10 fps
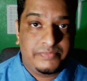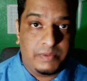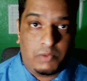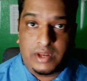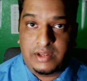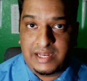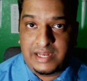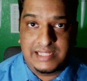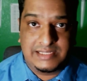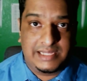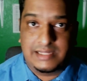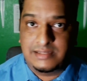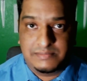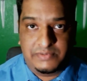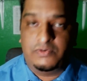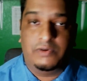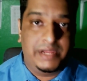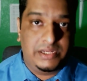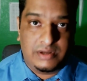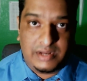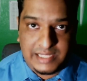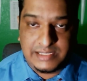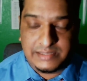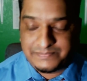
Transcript: The morning you're not eating, and then before bed you're not eating.